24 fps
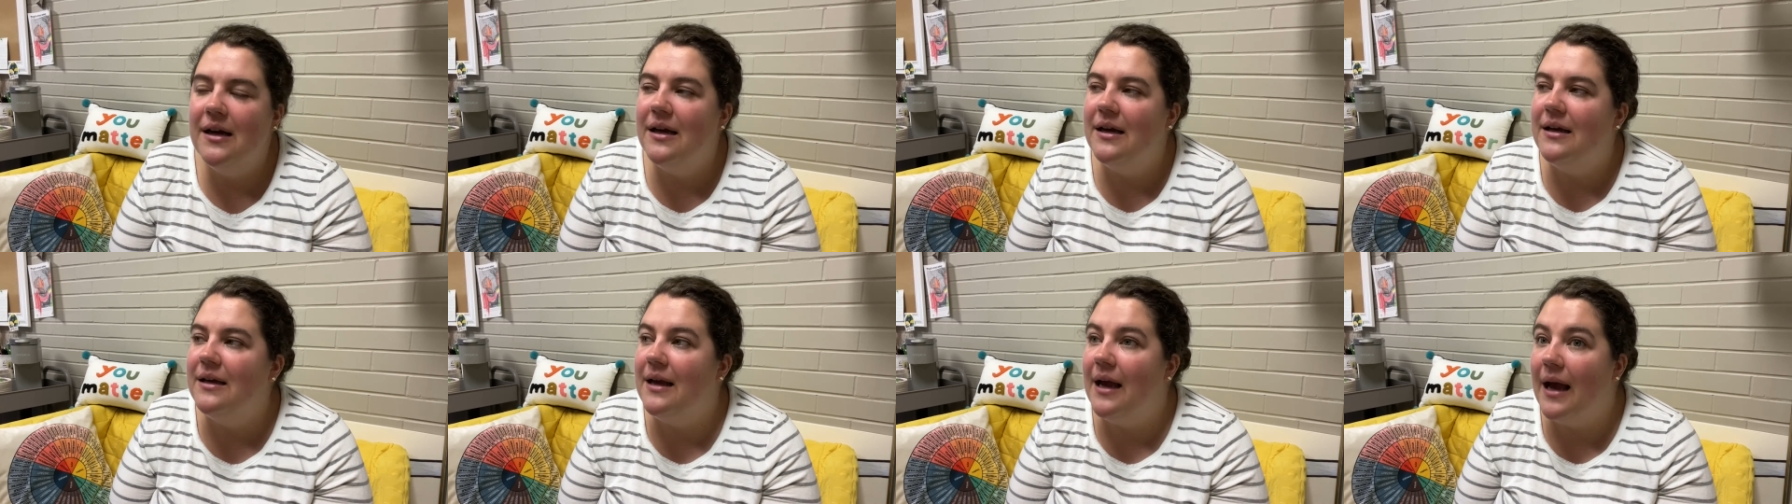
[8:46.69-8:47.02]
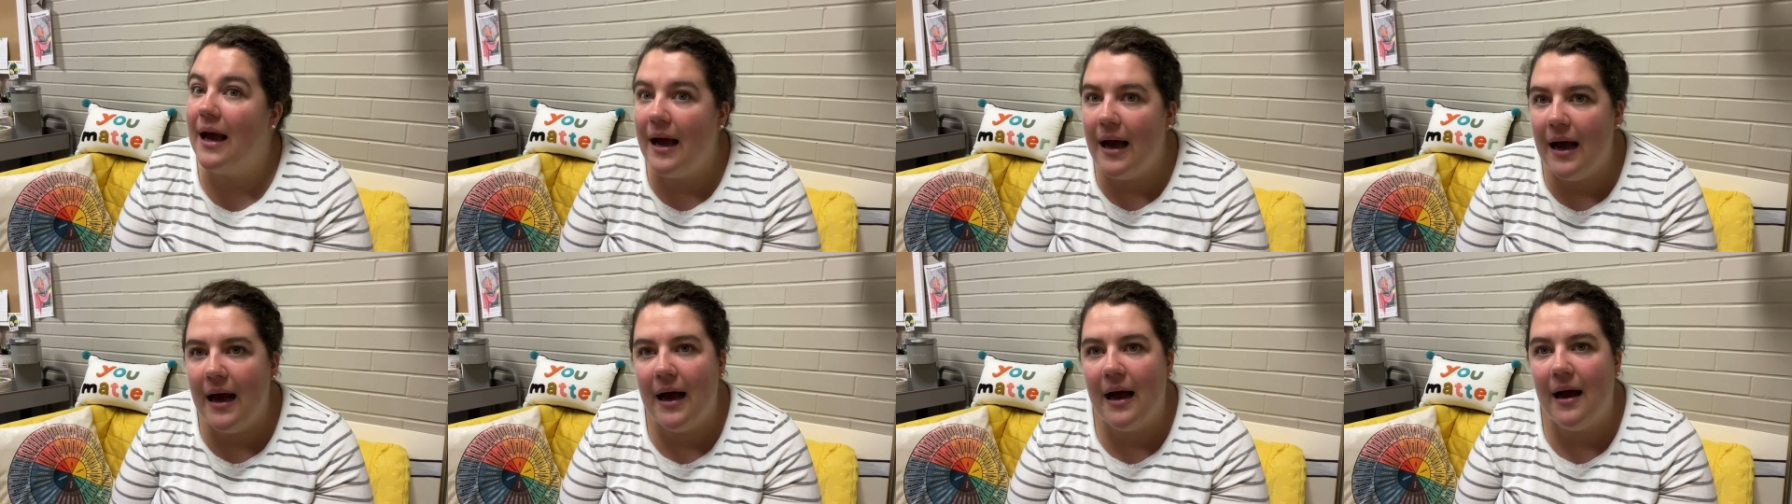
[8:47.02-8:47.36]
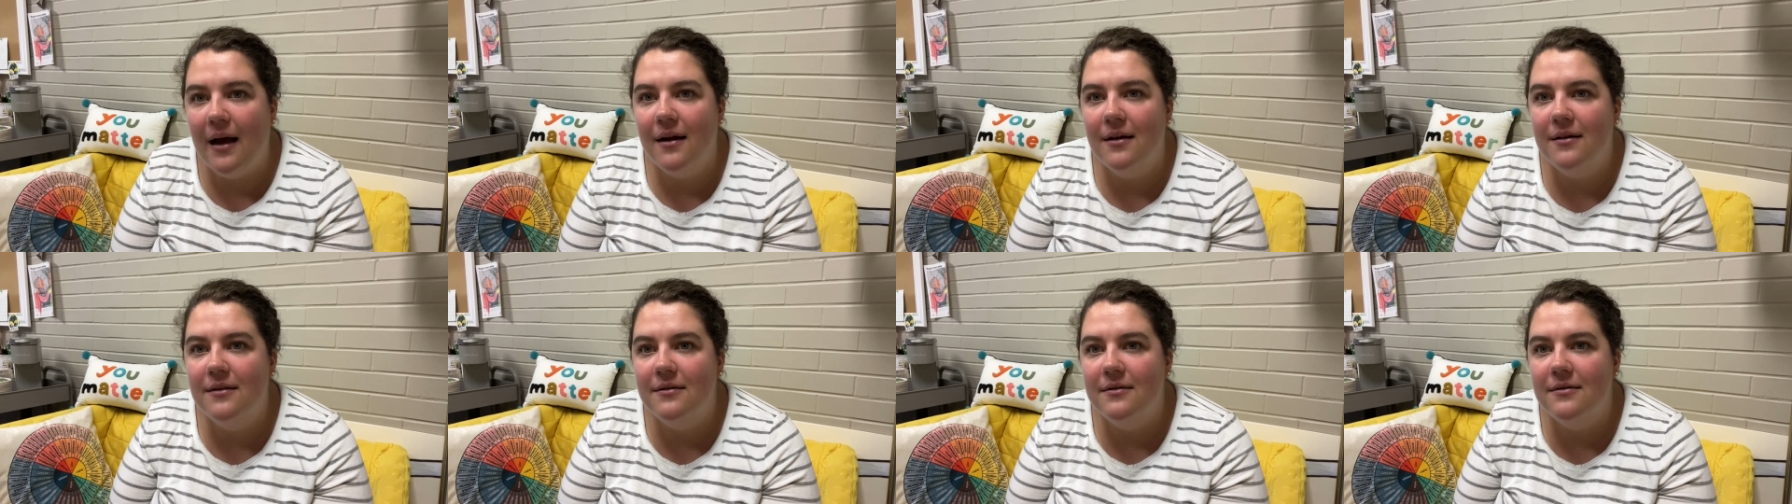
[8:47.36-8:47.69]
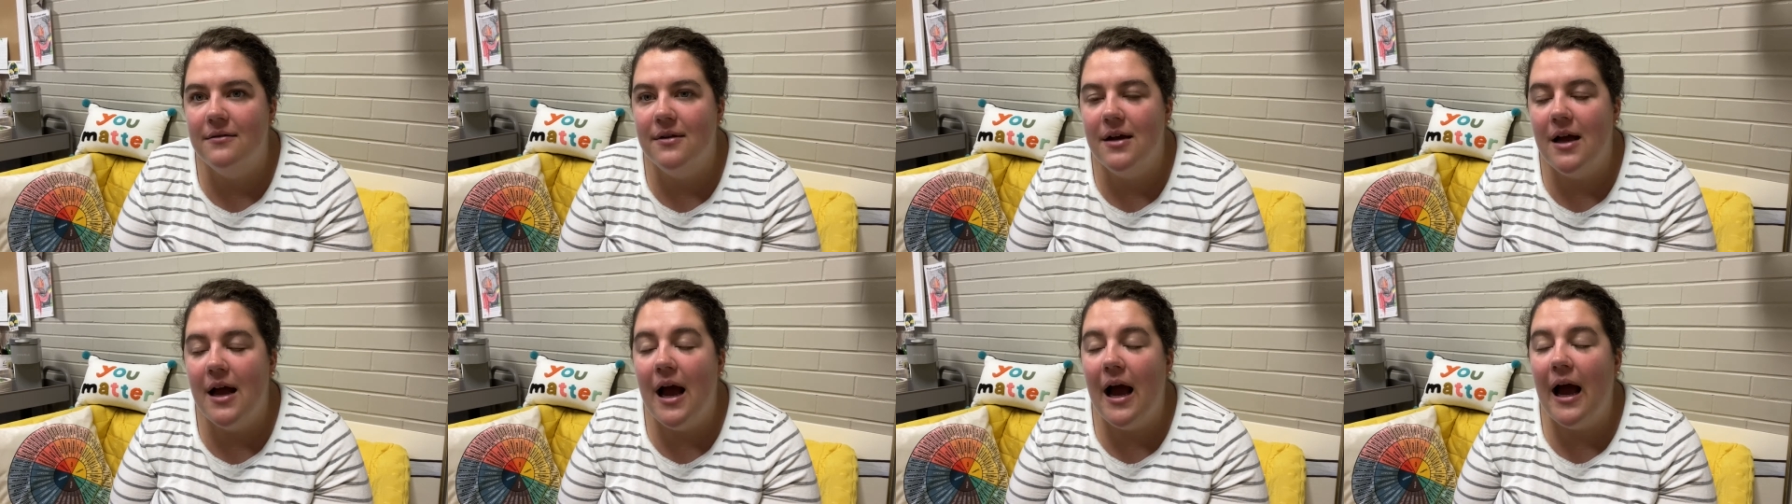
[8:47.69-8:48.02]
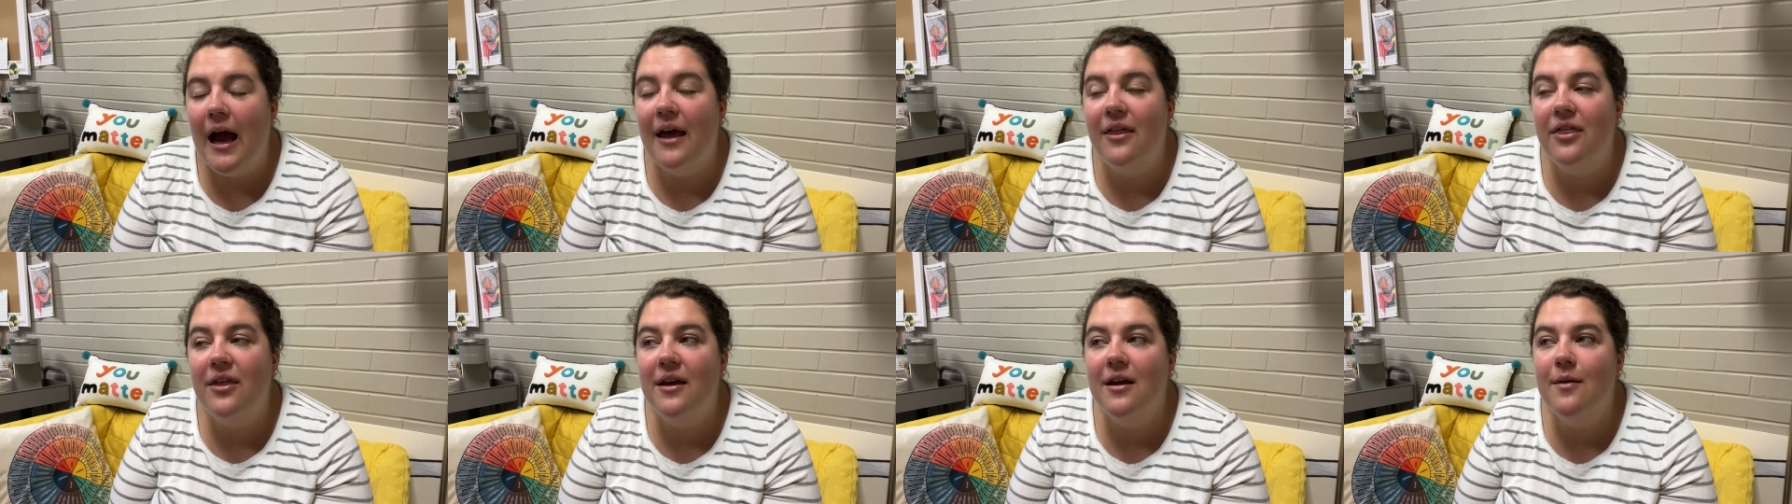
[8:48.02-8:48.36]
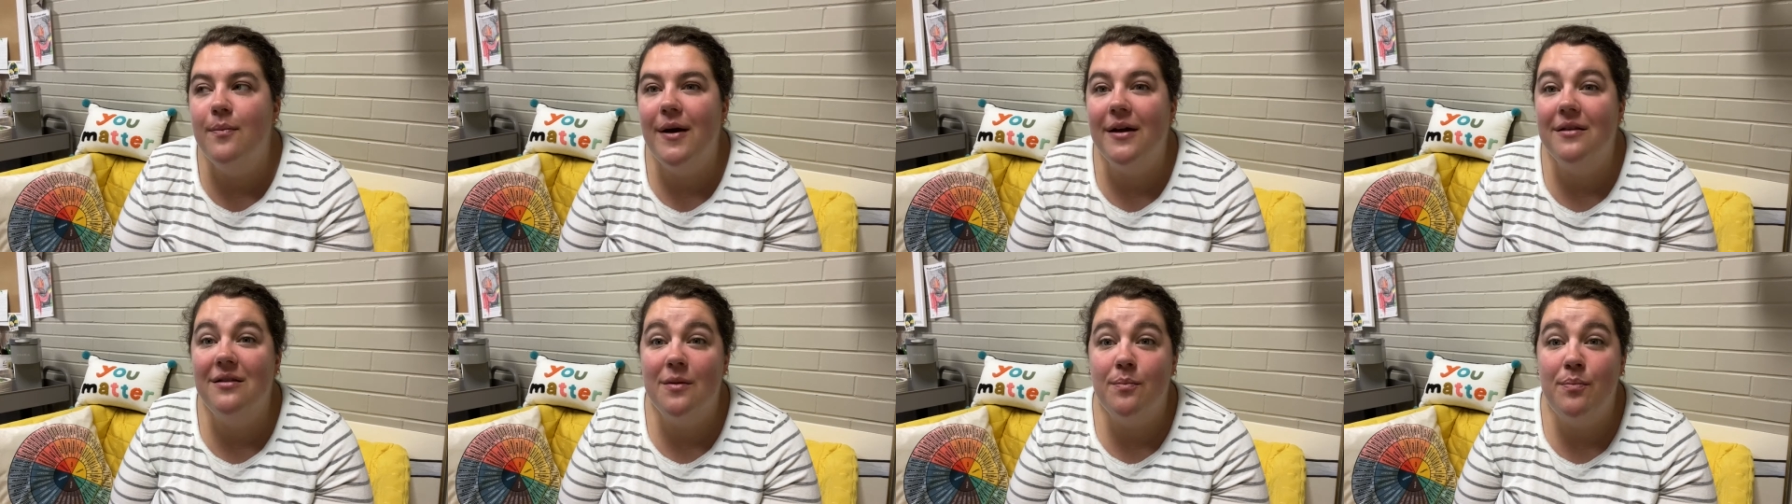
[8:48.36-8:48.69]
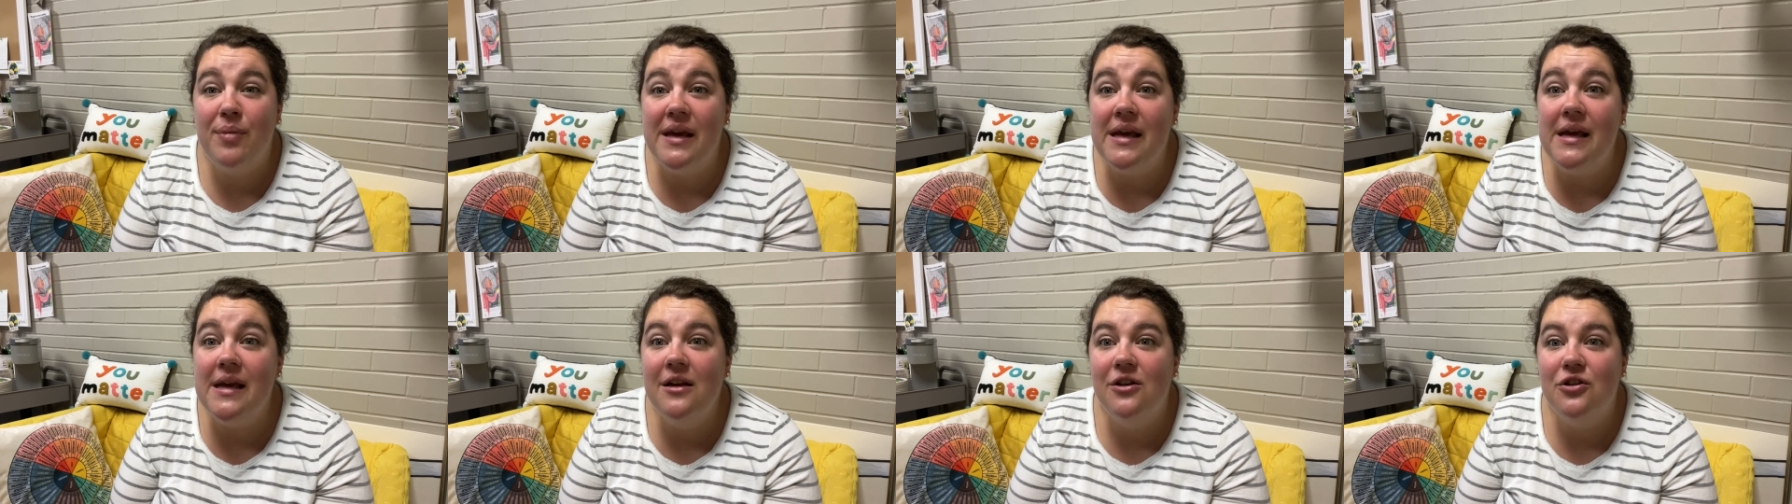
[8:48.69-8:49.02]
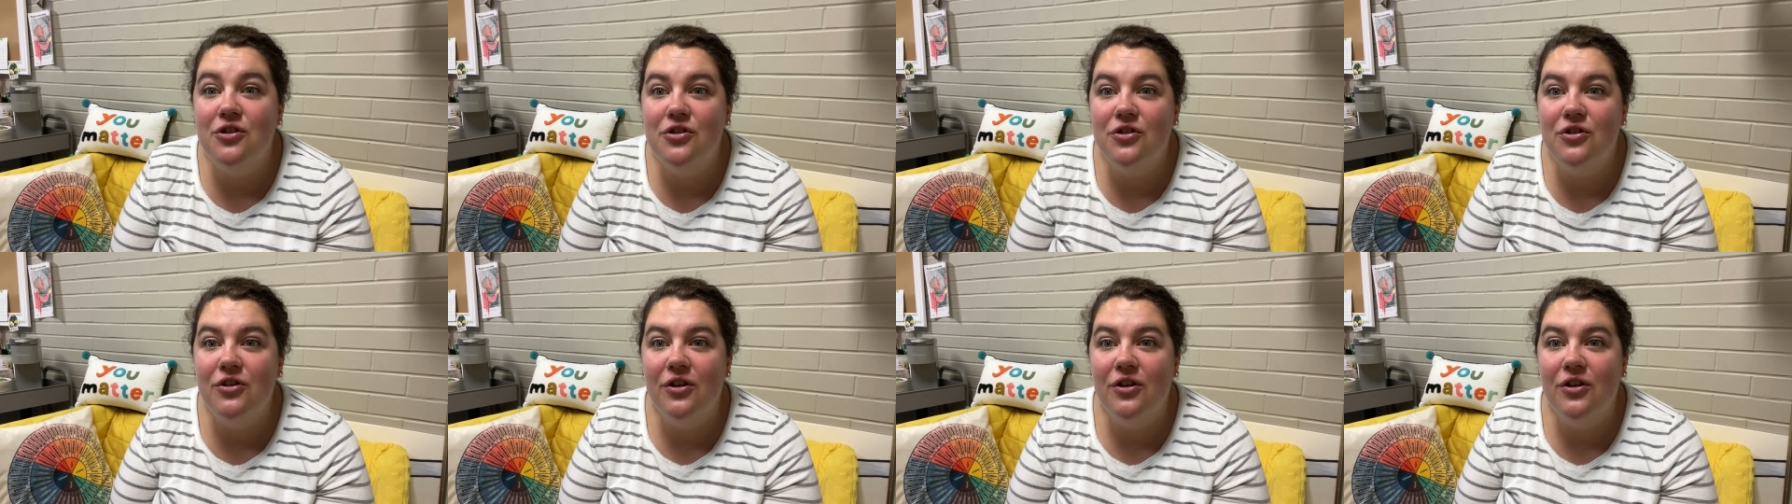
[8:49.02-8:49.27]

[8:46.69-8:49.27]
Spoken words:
Yeah. I think about the beach.